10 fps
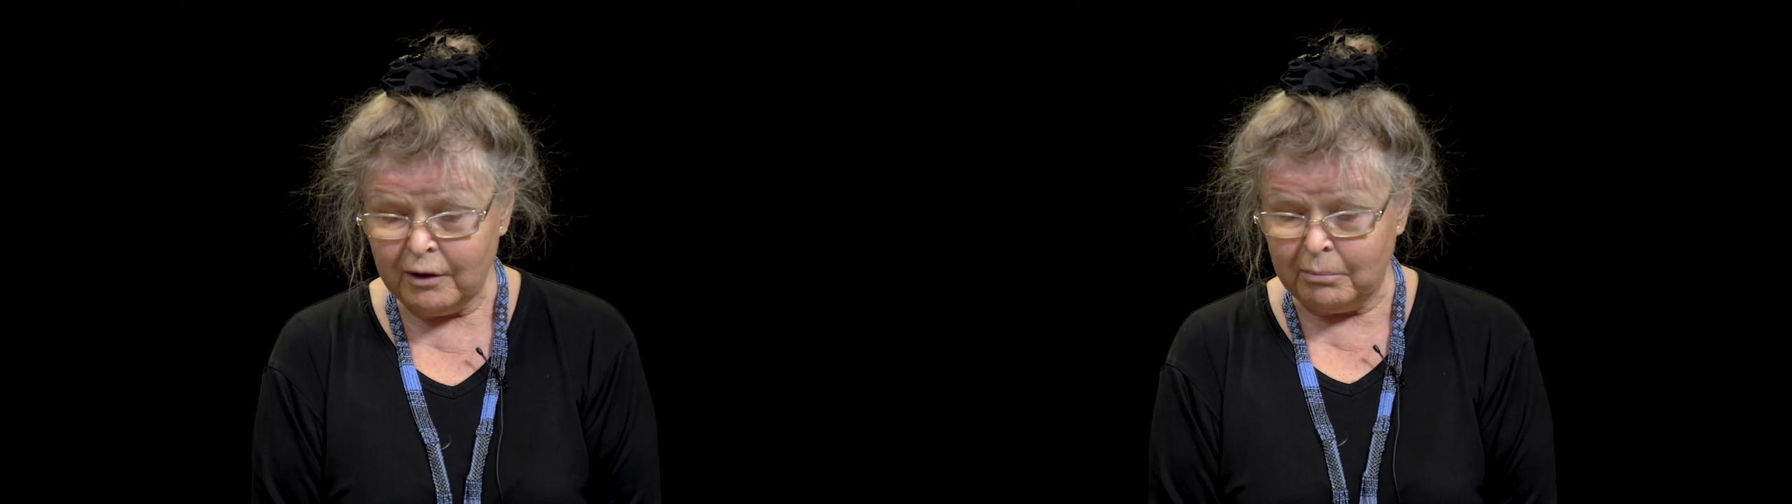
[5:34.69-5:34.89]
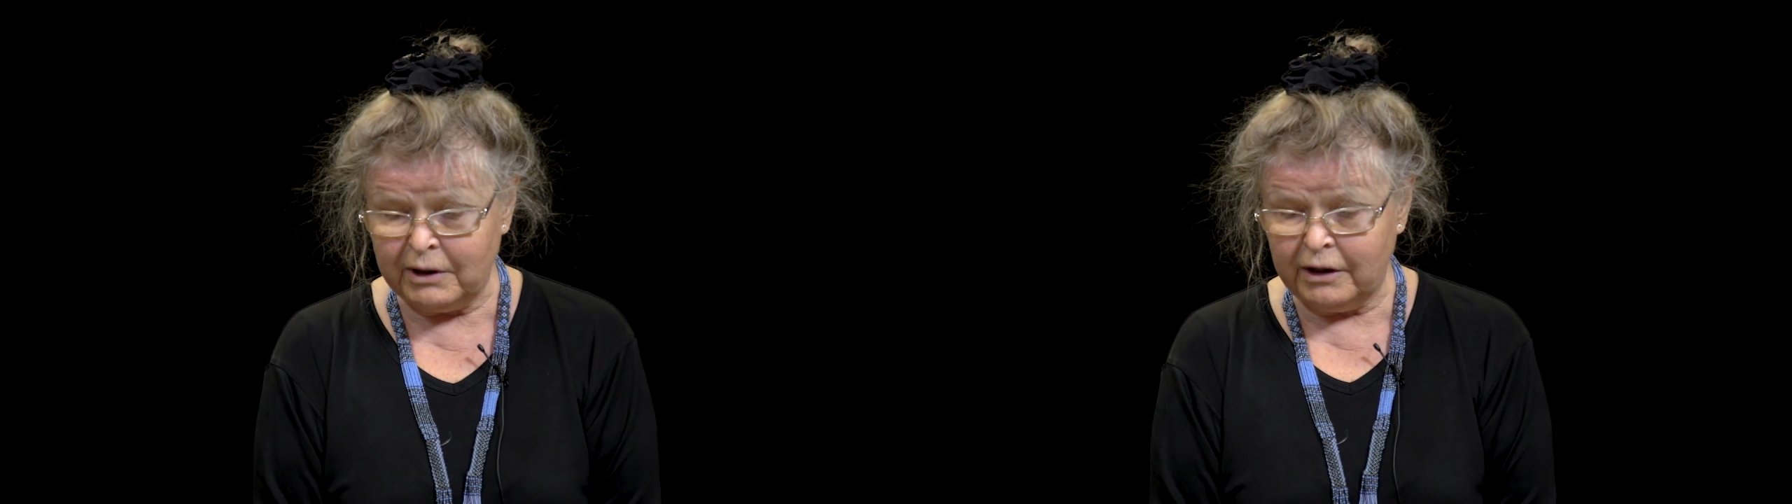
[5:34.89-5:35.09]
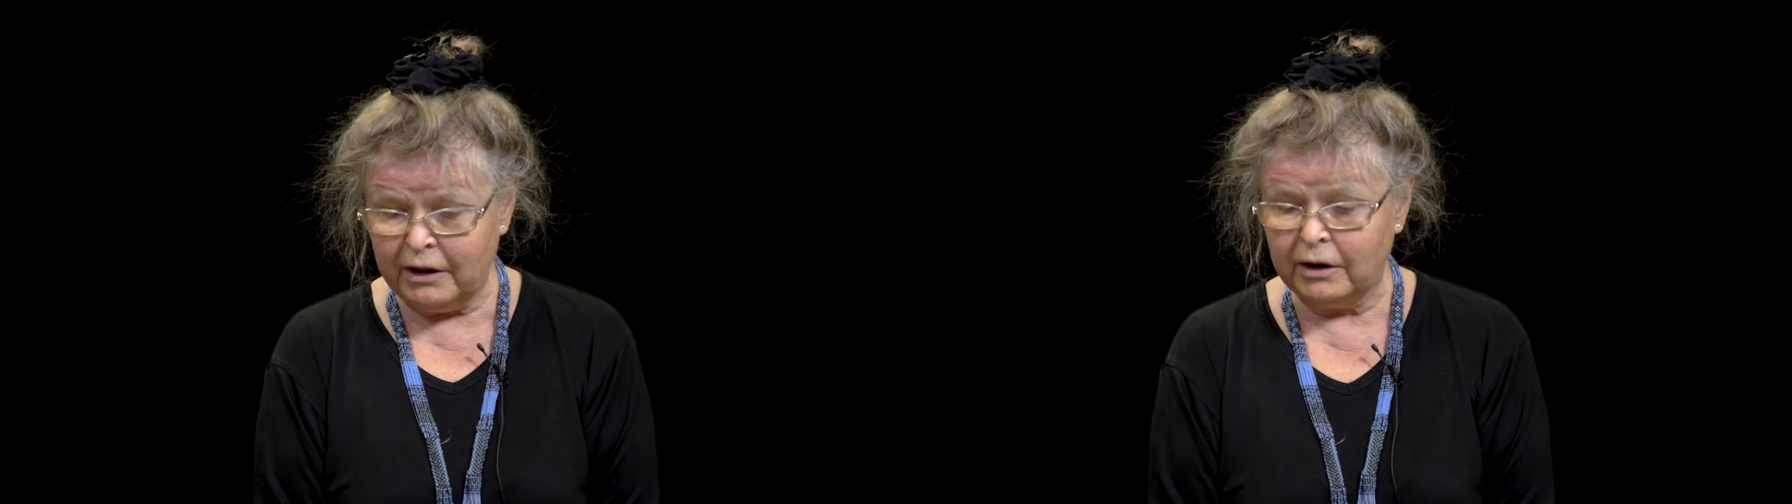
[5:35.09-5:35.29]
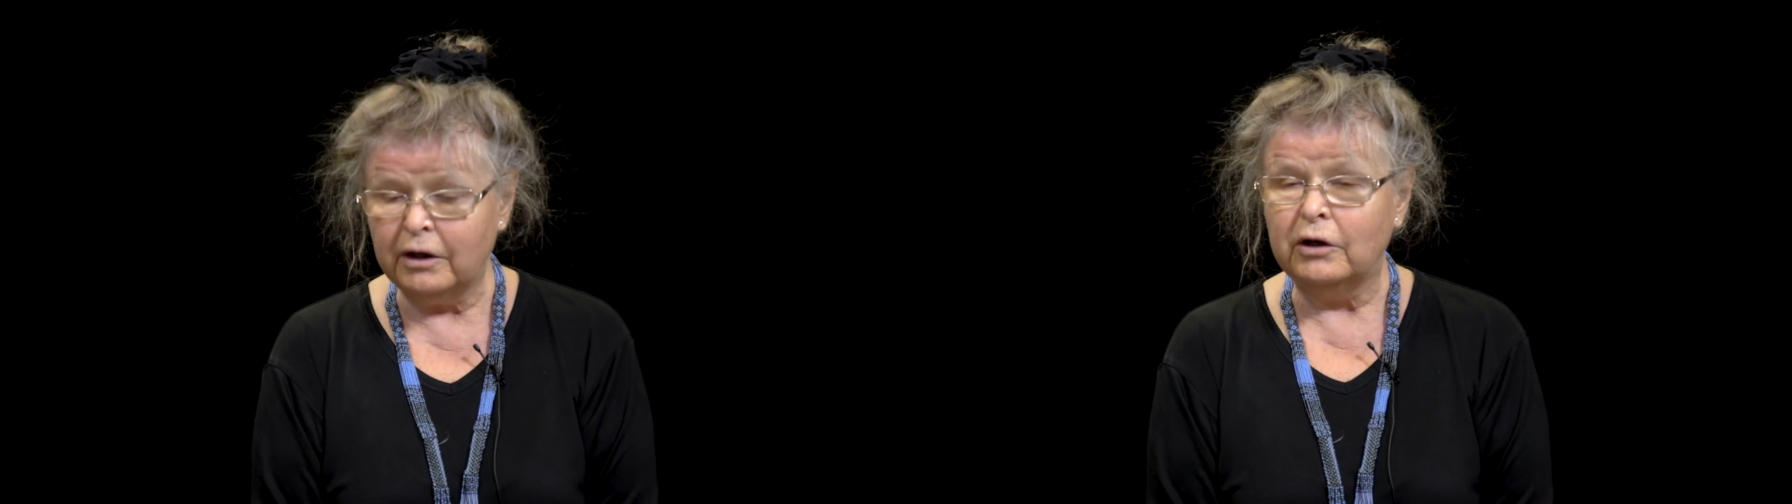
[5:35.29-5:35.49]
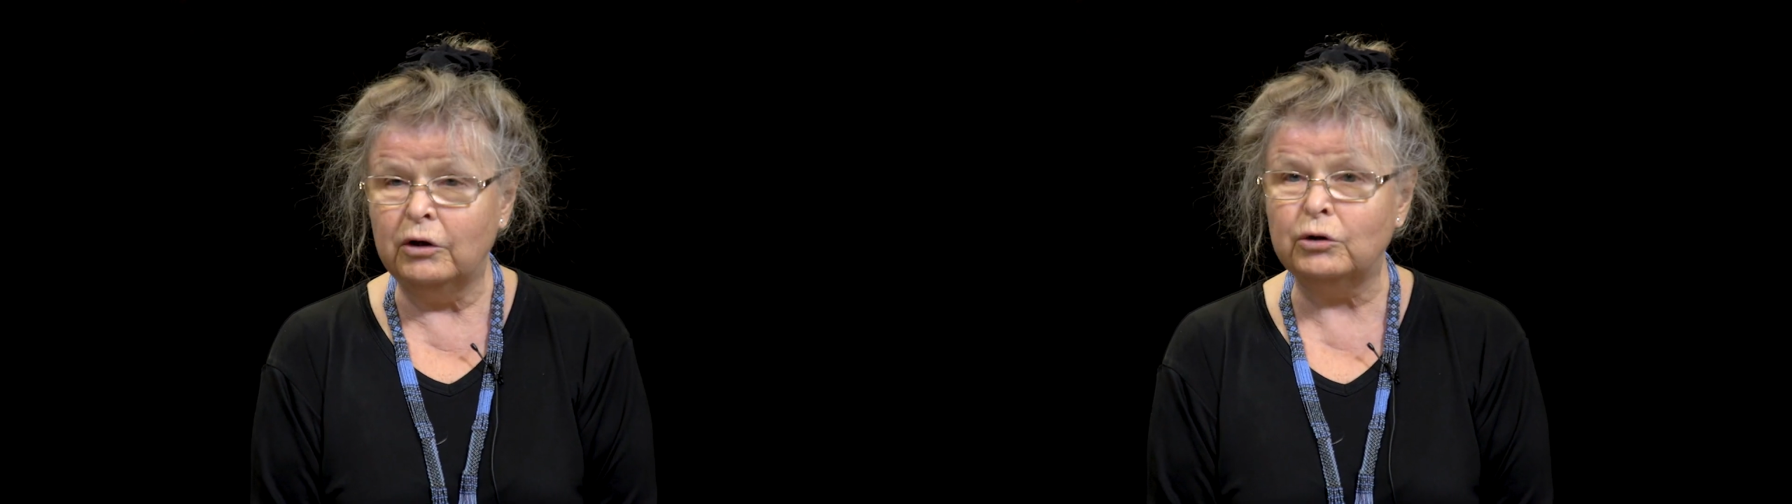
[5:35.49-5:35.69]
meaning
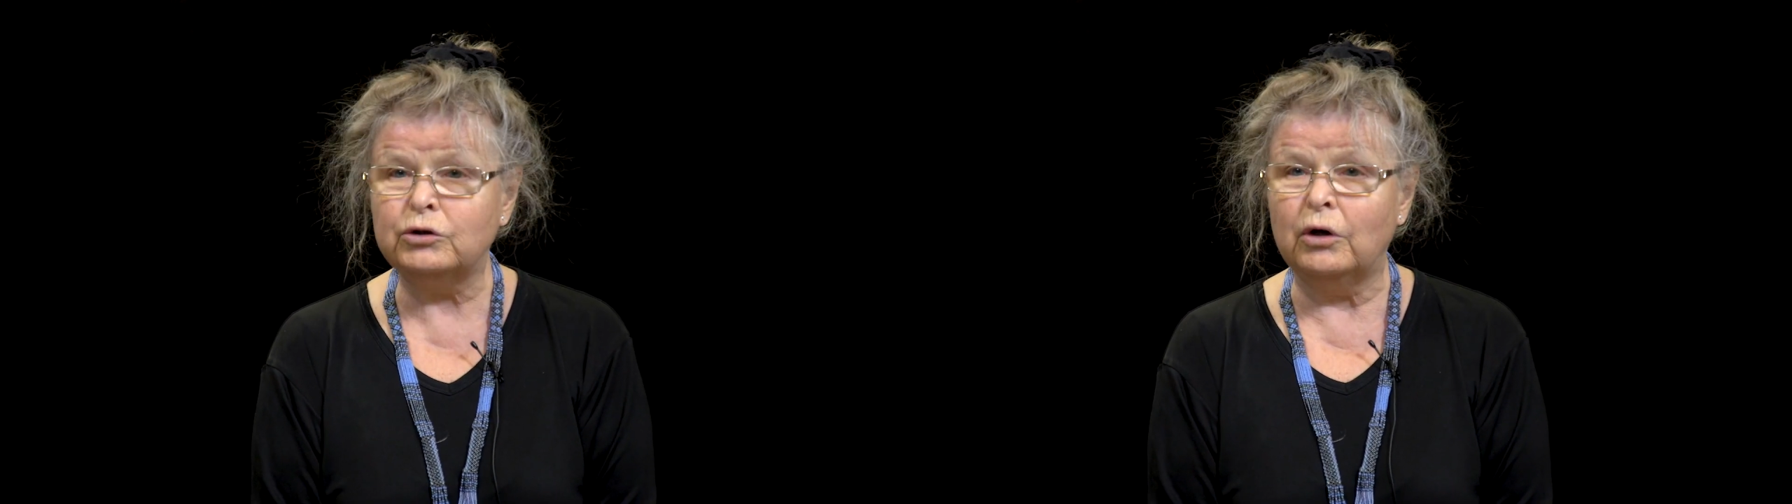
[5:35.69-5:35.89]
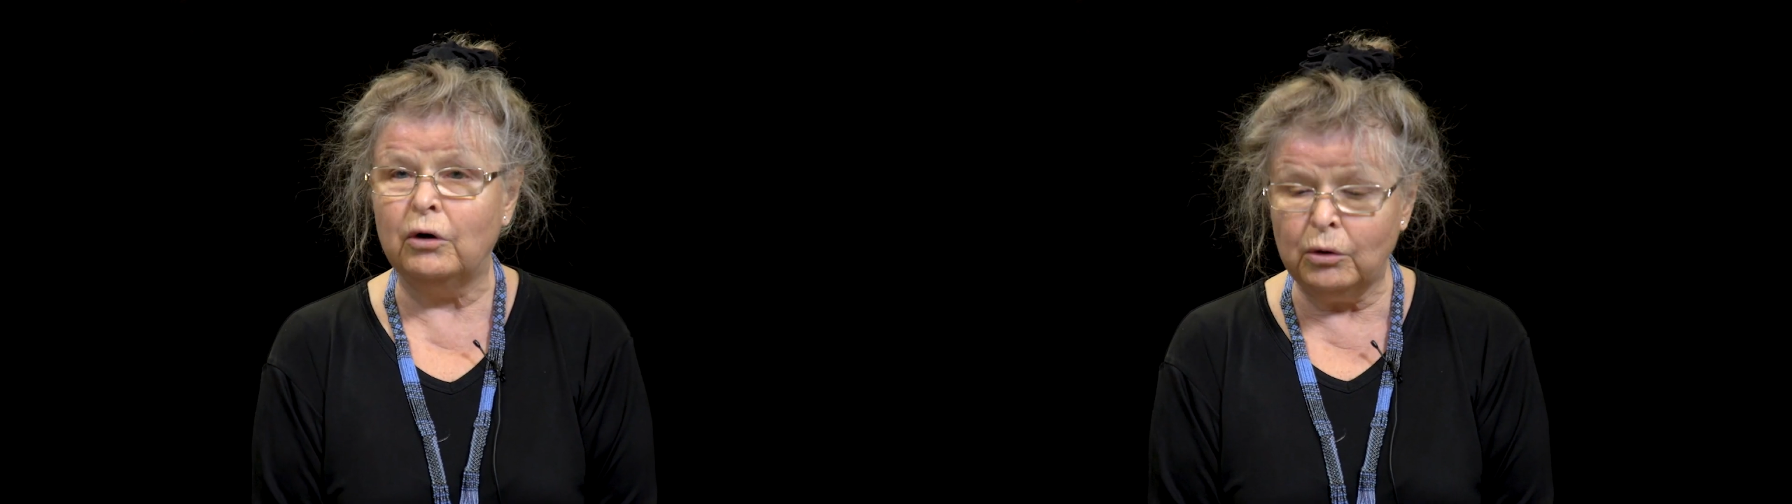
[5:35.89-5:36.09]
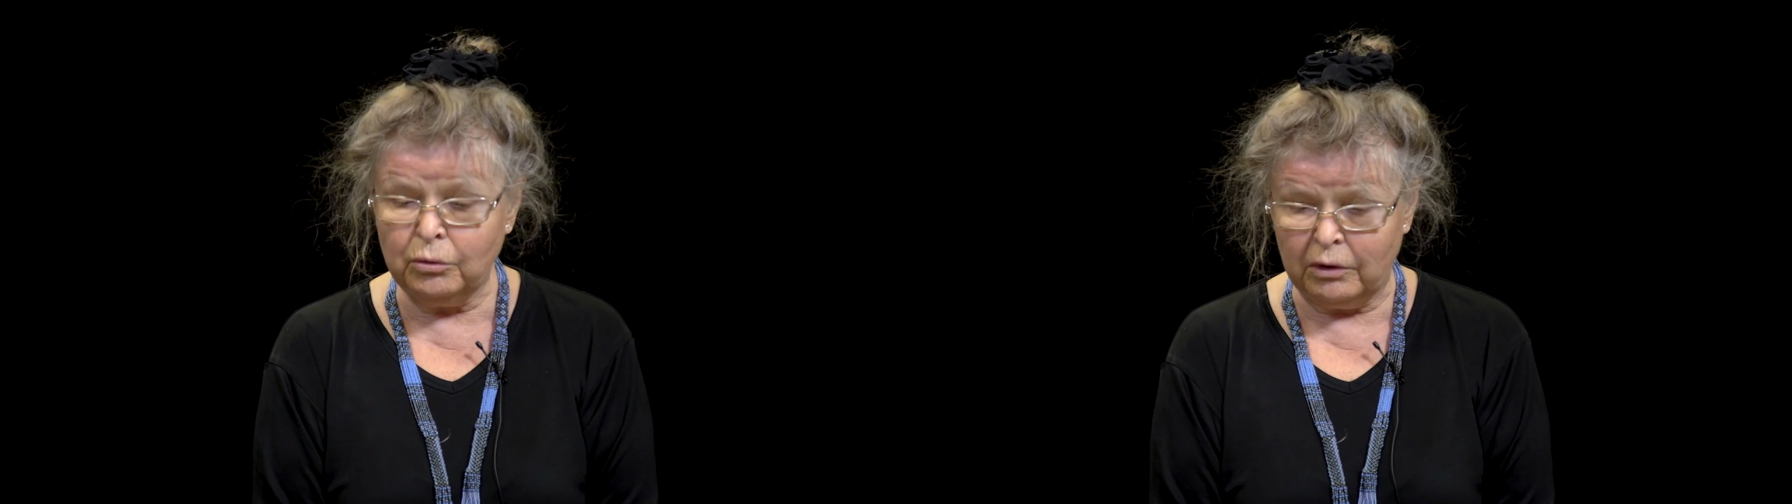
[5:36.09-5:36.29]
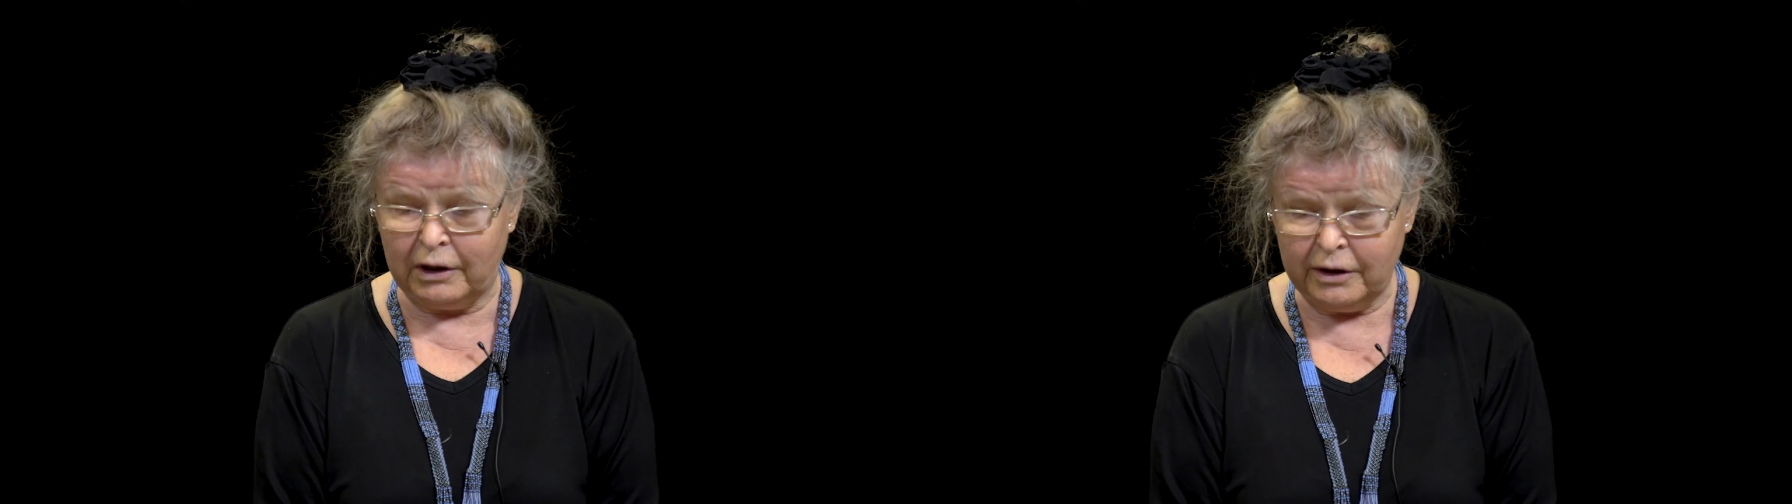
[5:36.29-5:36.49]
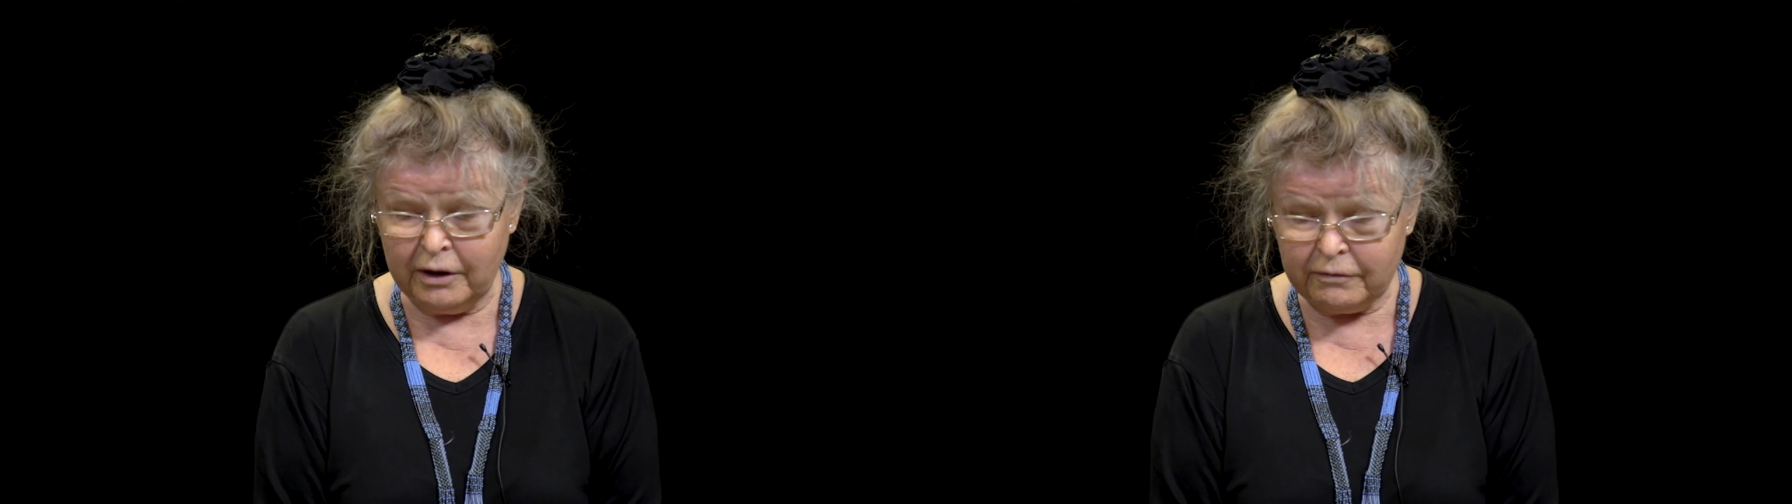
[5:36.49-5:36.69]
not only